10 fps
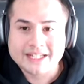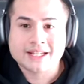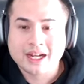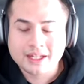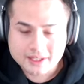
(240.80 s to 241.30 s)

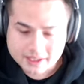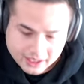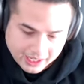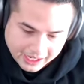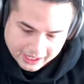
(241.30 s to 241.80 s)

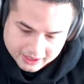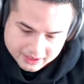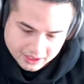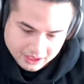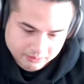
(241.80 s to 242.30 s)
designs and
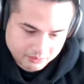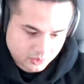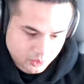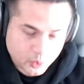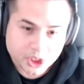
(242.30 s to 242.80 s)

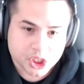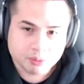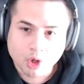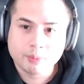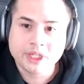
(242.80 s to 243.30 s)
reach
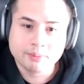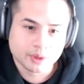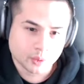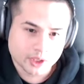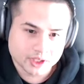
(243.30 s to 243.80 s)
more
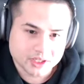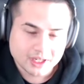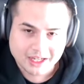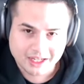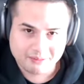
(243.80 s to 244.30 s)
people with it.
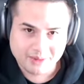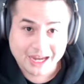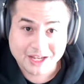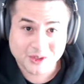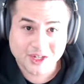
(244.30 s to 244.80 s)

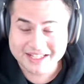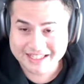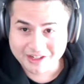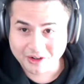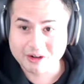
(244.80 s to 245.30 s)
As you can
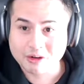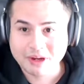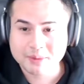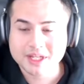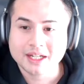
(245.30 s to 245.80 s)
see on our
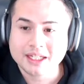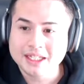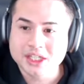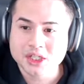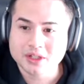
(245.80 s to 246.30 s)
website,
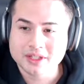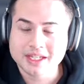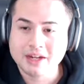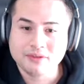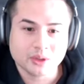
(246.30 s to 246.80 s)
each
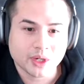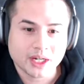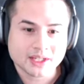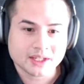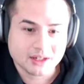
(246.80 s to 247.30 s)
safety
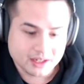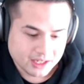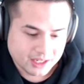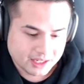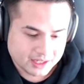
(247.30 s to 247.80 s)
razor
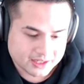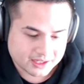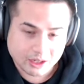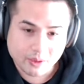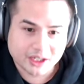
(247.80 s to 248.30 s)

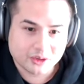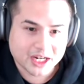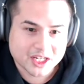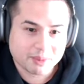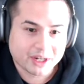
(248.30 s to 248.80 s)
is
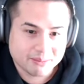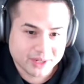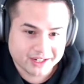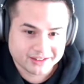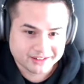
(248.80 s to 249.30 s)
characterized by a
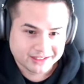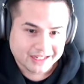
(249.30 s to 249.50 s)
bear.